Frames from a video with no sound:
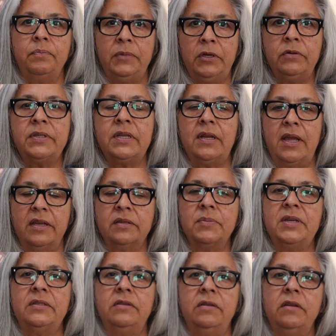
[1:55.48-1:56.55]
use it as
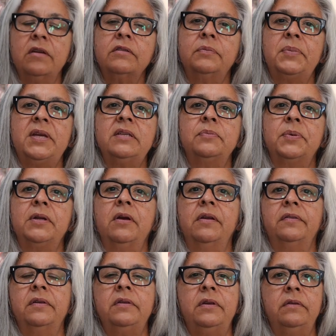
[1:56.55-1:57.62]
my studio space, but
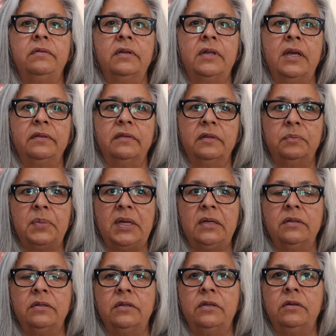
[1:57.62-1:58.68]
also use it as a
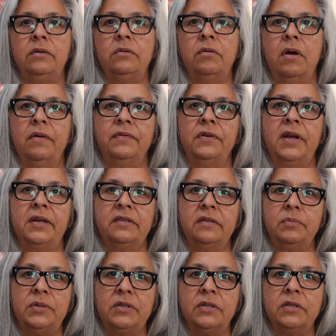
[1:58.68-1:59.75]
space to offer
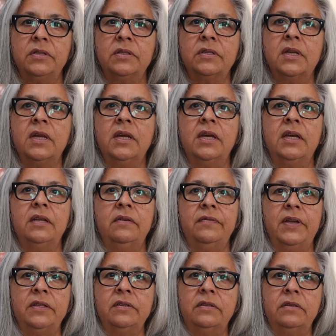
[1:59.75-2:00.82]
exhibitions and
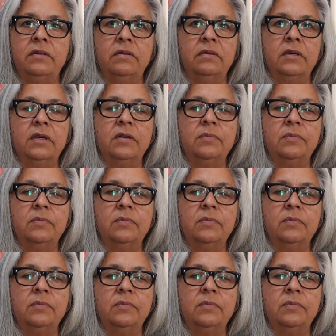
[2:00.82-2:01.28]
events to the